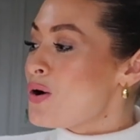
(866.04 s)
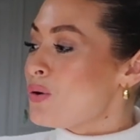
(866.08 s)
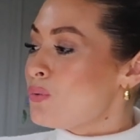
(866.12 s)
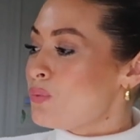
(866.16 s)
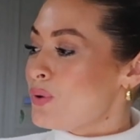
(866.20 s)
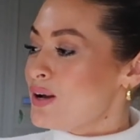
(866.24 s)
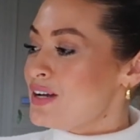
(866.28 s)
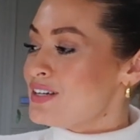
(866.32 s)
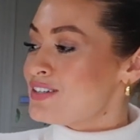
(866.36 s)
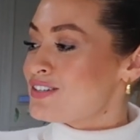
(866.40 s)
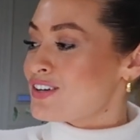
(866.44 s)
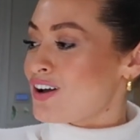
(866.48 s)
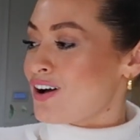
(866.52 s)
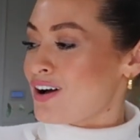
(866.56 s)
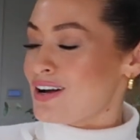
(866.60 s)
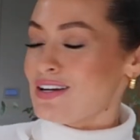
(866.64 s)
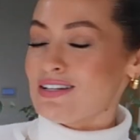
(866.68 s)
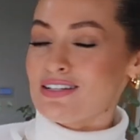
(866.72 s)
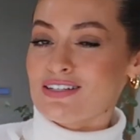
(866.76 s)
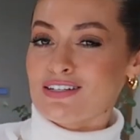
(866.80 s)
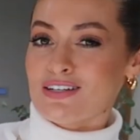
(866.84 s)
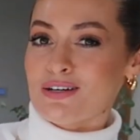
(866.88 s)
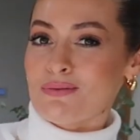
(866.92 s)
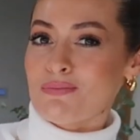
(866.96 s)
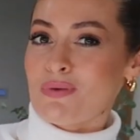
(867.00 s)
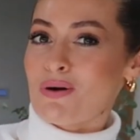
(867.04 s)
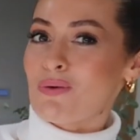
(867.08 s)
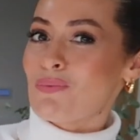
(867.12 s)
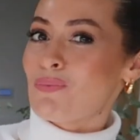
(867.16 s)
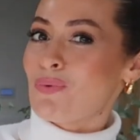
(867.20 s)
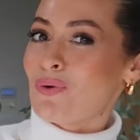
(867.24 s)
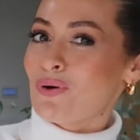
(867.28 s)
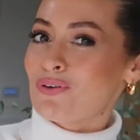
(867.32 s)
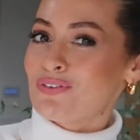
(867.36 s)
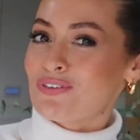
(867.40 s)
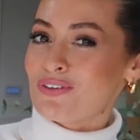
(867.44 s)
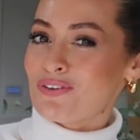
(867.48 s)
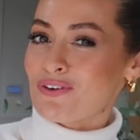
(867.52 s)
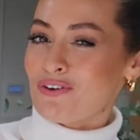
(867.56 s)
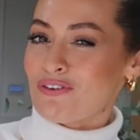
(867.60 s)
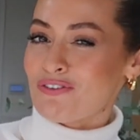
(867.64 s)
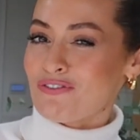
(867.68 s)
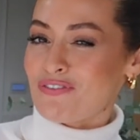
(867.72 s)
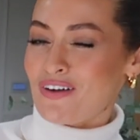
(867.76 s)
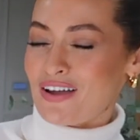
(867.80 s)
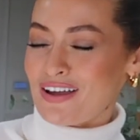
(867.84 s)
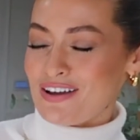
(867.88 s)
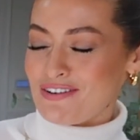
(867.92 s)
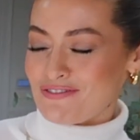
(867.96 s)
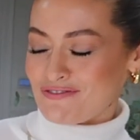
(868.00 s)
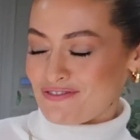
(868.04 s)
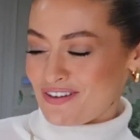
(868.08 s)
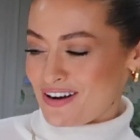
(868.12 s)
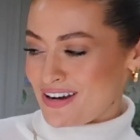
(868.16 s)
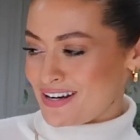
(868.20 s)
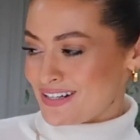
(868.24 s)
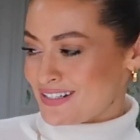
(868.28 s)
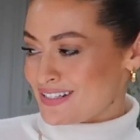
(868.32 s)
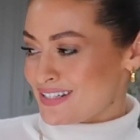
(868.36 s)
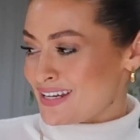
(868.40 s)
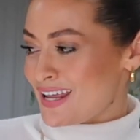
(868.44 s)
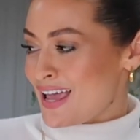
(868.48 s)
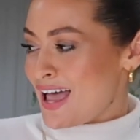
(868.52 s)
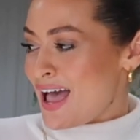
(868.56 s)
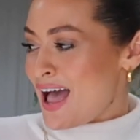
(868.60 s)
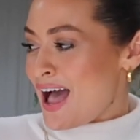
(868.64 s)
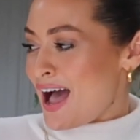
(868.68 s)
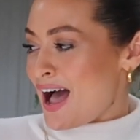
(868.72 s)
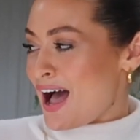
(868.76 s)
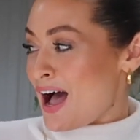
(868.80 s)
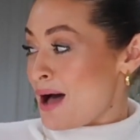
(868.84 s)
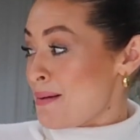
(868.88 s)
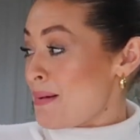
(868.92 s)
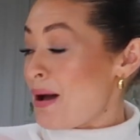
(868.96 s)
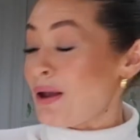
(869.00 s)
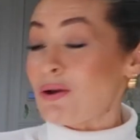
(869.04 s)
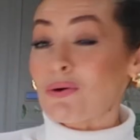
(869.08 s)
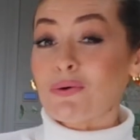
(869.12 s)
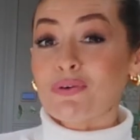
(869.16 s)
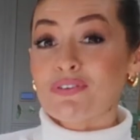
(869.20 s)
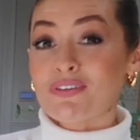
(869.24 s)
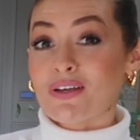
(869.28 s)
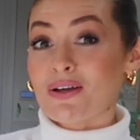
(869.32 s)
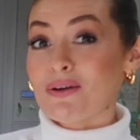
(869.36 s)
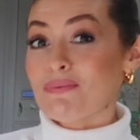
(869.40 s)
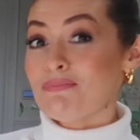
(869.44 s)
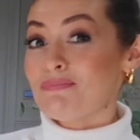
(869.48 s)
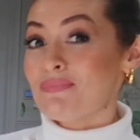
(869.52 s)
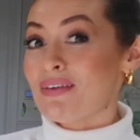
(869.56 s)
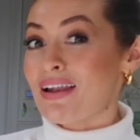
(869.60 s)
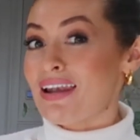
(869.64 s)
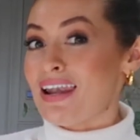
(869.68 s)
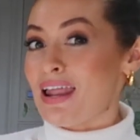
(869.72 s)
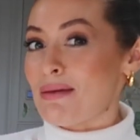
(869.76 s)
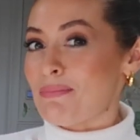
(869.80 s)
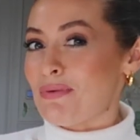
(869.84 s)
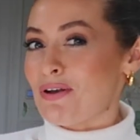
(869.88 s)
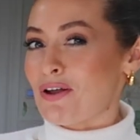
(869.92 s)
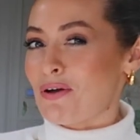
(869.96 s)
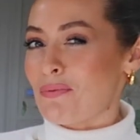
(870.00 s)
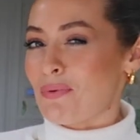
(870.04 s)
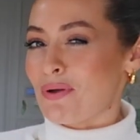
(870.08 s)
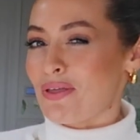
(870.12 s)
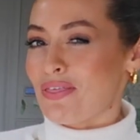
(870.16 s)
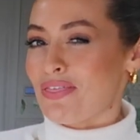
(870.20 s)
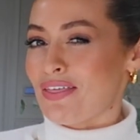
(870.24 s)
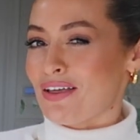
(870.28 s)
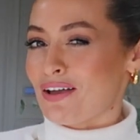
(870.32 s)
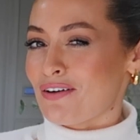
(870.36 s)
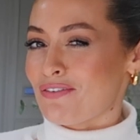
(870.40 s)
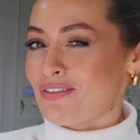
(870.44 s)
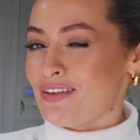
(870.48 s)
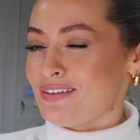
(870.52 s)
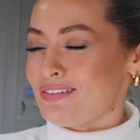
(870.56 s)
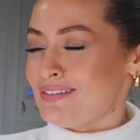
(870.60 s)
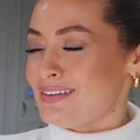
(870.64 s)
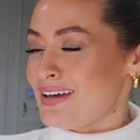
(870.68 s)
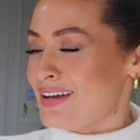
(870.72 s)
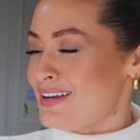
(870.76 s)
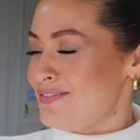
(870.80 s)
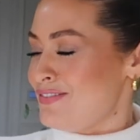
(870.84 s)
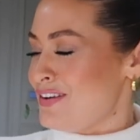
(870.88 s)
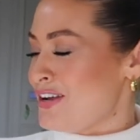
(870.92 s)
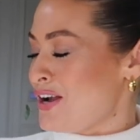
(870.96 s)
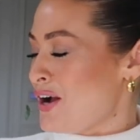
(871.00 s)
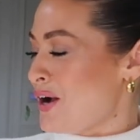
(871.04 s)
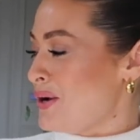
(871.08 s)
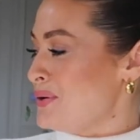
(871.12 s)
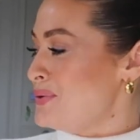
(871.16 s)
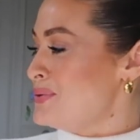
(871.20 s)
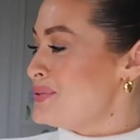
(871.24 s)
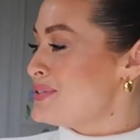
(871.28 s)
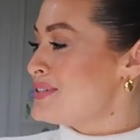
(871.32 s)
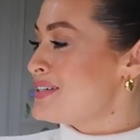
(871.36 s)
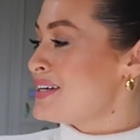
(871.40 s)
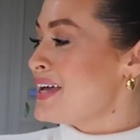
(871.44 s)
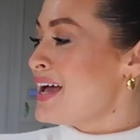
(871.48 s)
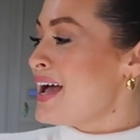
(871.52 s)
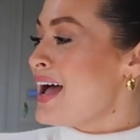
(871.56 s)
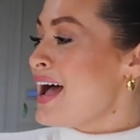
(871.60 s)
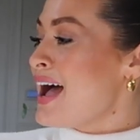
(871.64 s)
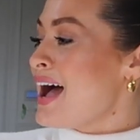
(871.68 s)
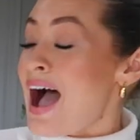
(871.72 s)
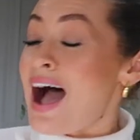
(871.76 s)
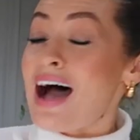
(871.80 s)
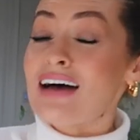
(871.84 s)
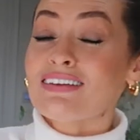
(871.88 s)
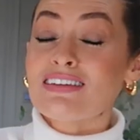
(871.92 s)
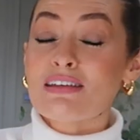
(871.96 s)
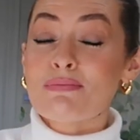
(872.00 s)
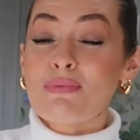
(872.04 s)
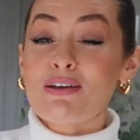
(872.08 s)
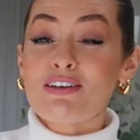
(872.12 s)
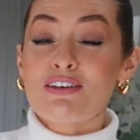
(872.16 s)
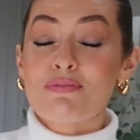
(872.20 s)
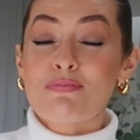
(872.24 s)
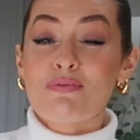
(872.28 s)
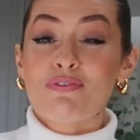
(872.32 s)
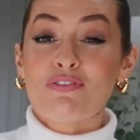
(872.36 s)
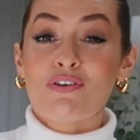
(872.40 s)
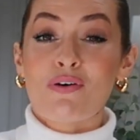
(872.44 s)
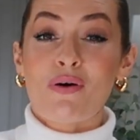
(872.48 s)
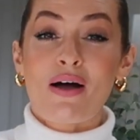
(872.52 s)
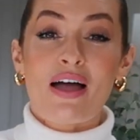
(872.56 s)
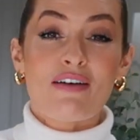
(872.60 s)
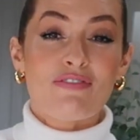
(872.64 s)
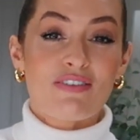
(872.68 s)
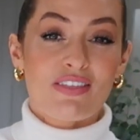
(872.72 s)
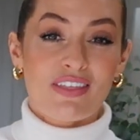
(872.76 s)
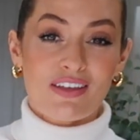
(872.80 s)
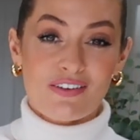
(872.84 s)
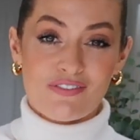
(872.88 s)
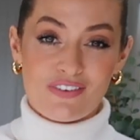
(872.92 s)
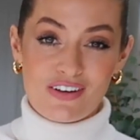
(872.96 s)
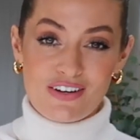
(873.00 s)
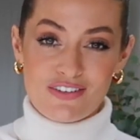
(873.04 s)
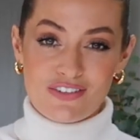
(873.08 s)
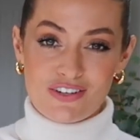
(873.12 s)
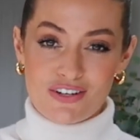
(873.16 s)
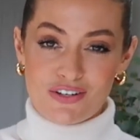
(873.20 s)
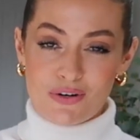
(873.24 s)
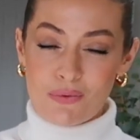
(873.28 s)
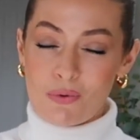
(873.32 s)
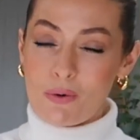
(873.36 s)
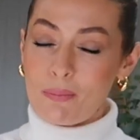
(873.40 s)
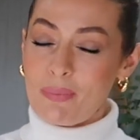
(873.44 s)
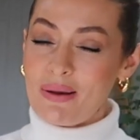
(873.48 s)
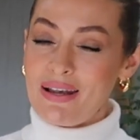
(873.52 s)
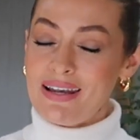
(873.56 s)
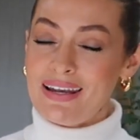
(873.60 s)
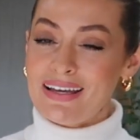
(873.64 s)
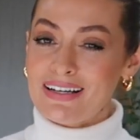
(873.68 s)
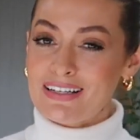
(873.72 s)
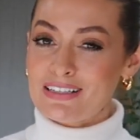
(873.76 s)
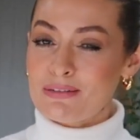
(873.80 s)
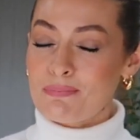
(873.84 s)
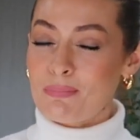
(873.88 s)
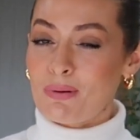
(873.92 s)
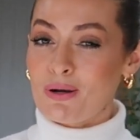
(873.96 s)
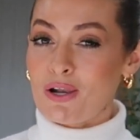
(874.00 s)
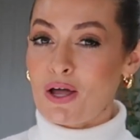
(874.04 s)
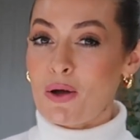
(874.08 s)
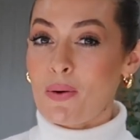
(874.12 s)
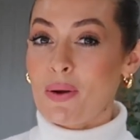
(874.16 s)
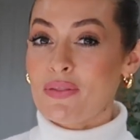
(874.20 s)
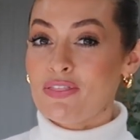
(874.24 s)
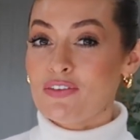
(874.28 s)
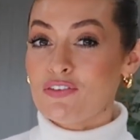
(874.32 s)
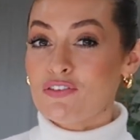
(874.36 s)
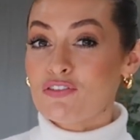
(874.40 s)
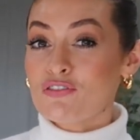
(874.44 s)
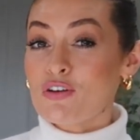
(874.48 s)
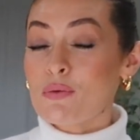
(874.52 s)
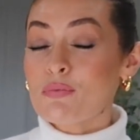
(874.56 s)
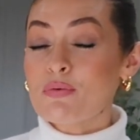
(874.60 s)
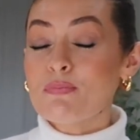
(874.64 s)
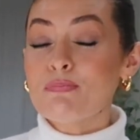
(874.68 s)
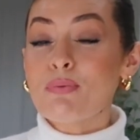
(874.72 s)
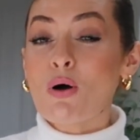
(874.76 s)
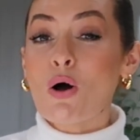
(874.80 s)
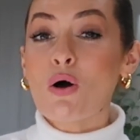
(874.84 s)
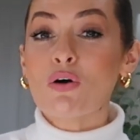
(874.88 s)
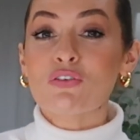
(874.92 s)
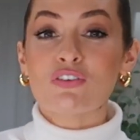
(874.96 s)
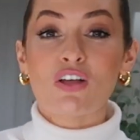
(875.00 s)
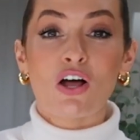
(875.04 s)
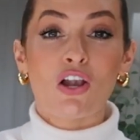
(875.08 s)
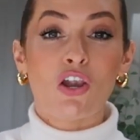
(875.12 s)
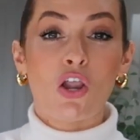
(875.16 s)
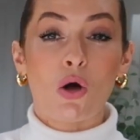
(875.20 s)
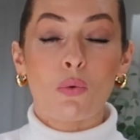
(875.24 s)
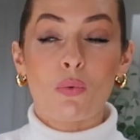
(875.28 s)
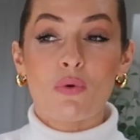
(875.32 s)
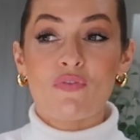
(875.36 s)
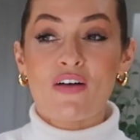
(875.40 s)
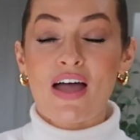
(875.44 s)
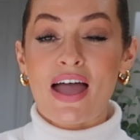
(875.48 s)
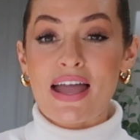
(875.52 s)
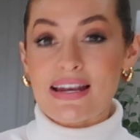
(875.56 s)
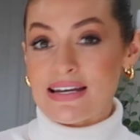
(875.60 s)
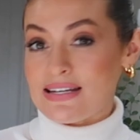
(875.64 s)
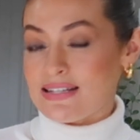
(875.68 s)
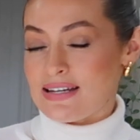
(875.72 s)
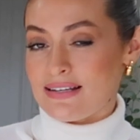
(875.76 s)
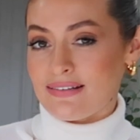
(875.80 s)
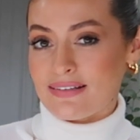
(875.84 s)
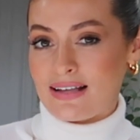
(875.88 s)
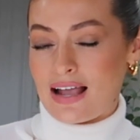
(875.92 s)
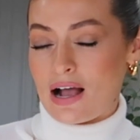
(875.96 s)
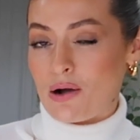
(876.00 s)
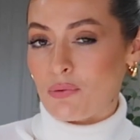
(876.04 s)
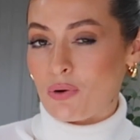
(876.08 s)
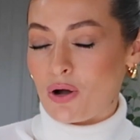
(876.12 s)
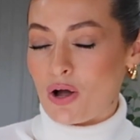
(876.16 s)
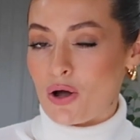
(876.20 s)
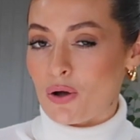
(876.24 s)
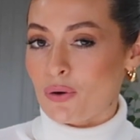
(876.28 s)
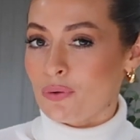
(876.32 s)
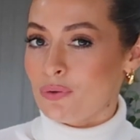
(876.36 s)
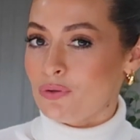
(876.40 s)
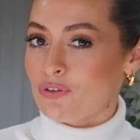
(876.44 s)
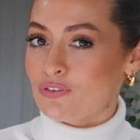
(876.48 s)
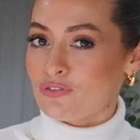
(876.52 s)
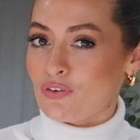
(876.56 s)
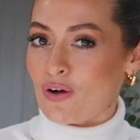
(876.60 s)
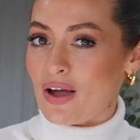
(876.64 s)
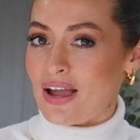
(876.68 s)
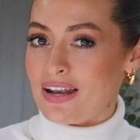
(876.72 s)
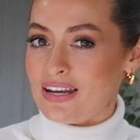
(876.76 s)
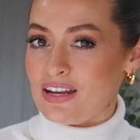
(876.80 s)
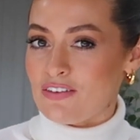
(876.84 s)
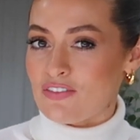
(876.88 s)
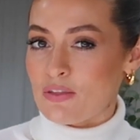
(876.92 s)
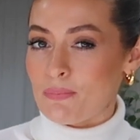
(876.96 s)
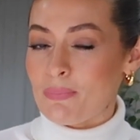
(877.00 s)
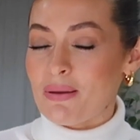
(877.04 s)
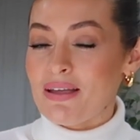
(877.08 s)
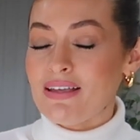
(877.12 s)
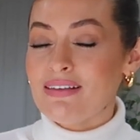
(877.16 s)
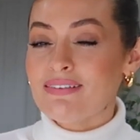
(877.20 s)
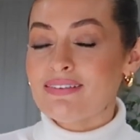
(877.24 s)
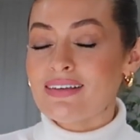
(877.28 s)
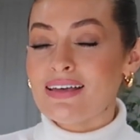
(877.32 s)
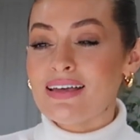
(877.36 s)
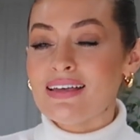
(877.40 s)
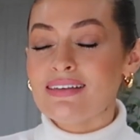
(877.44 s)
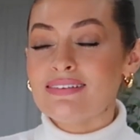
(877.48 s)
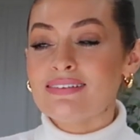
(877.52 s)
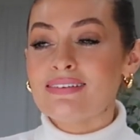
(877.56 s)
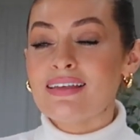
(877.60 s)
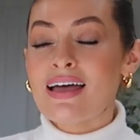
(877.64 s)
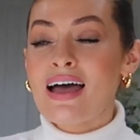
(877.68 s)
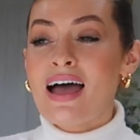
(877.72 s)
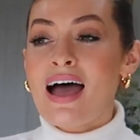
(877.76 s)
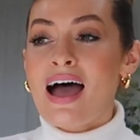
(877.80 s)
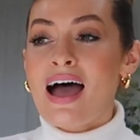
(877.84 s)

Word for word: which item was your favourite. Um, and also let me know what you think of this navy coat. As I mentioned before, everything featured will be linked below in the description box, along with any discount codes for any of the pieces,